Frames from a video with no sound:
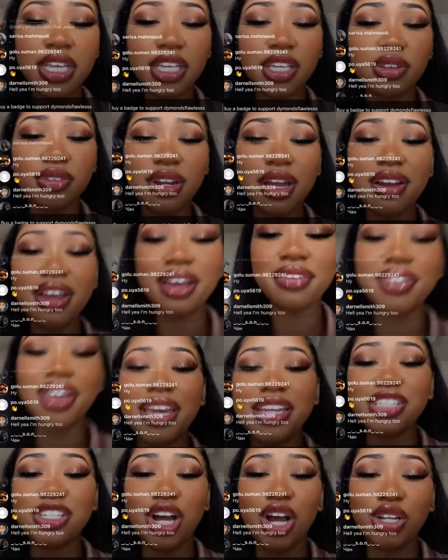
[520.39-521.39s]
Thank you. Now I have
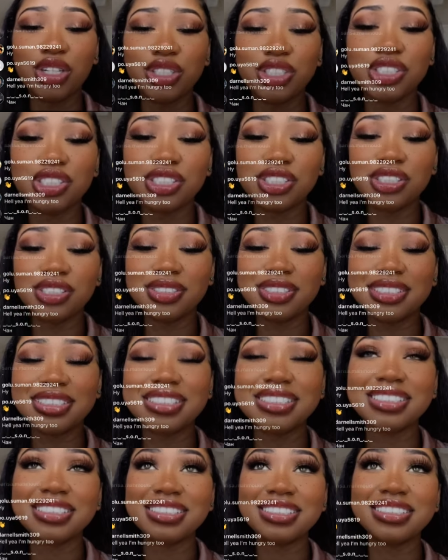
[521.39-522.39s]
eight dollars
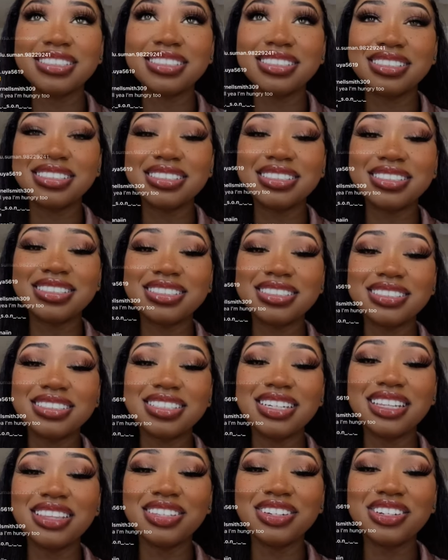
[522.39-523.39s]

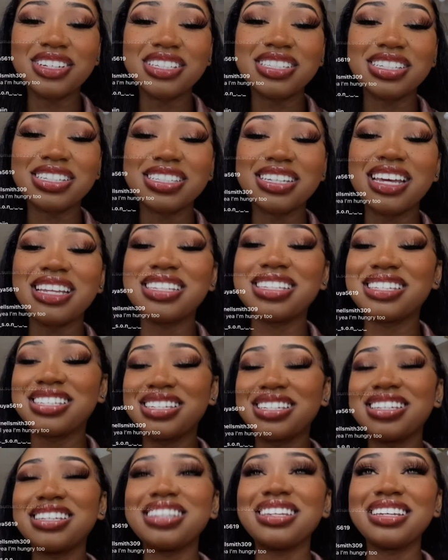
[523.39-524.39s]
and thirty six
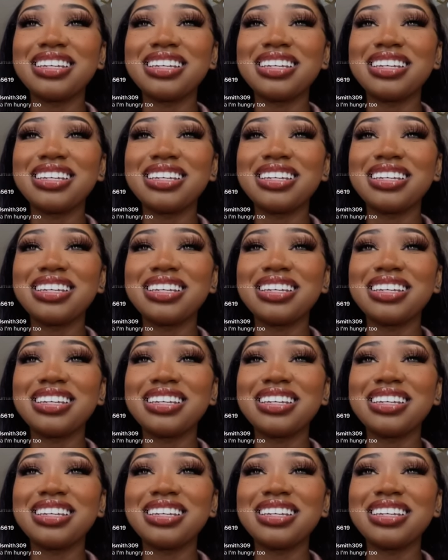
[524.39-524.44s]
cents.